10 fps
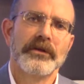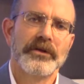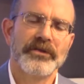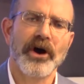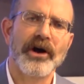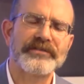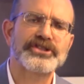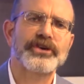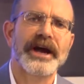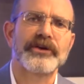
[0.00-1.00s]
the
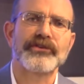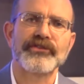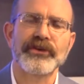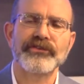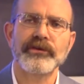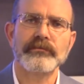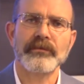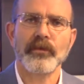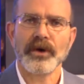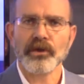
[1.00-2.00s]
Harvest Tracker
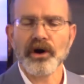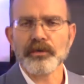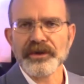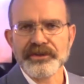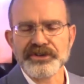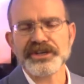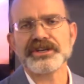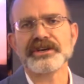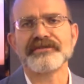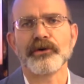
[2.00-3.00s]
system, along with the
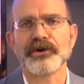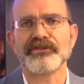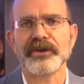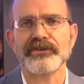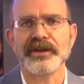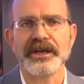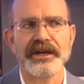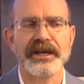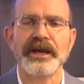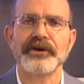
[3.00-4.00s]
GT460
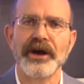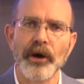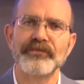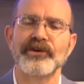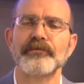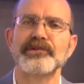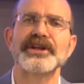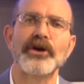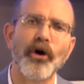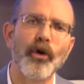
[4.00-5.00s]
indicator, helps
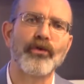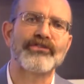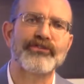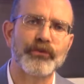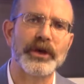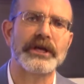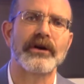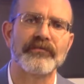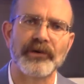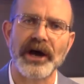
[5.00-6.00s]
complete a whole suite
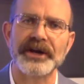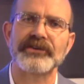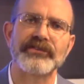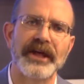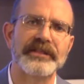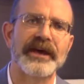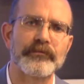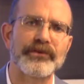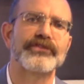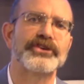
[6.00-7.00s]
of products
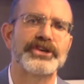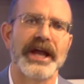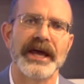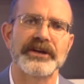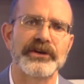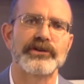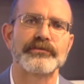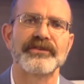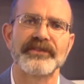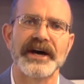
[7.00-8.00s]
that precision ag dealer
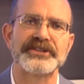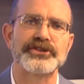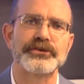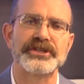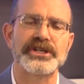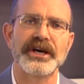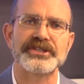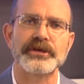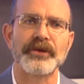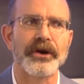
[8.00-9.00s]
provides to his
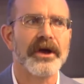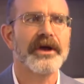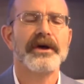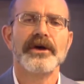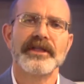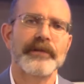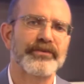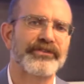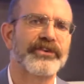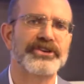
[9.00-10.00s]
customer. That
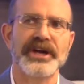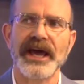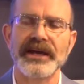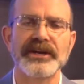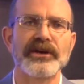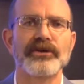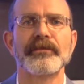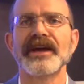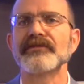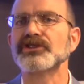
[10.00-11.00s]
precision ag dealer
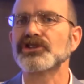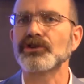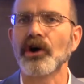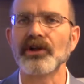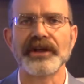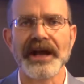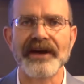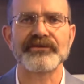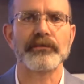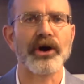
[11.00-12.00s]
may have installed an
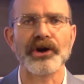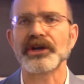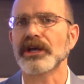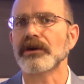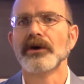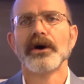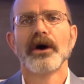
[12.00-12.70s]
aftermarket